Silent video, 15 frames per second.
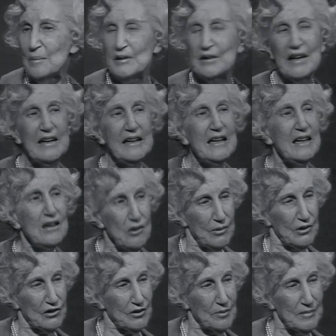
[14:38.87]
But their
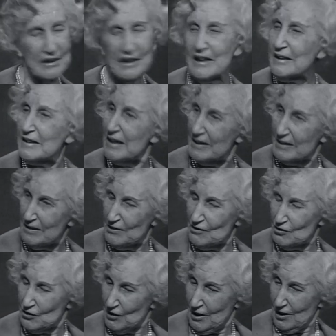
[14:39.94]
heroism, their
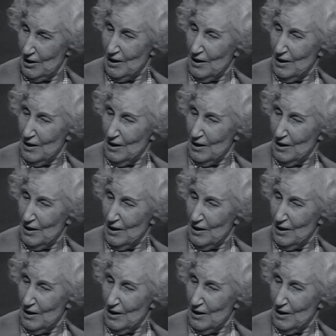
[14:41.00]
courage,